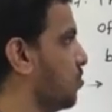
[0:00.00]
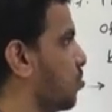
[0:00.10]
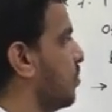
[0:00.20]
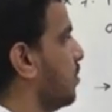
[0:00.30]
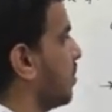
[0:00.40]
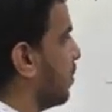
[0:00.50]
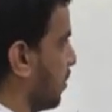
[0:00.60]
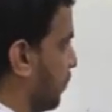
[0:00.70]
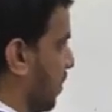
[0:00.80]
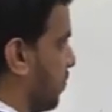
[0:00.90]
So in
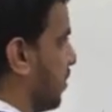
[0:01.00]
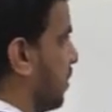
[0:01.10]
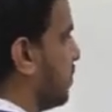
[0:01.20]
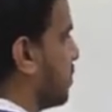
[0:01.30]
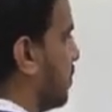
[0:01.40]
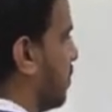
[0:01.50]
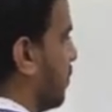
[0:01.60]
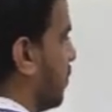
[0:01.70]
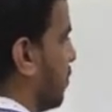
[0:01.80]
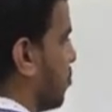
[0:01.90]
35 minutes,
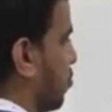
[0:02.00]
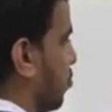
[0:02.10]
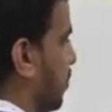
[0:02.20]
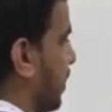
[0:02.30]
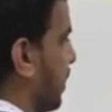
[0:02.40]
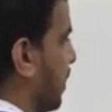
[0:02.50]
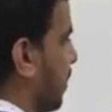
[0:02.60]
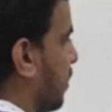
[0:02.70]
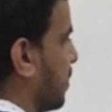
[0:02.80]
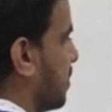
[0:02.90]
so theta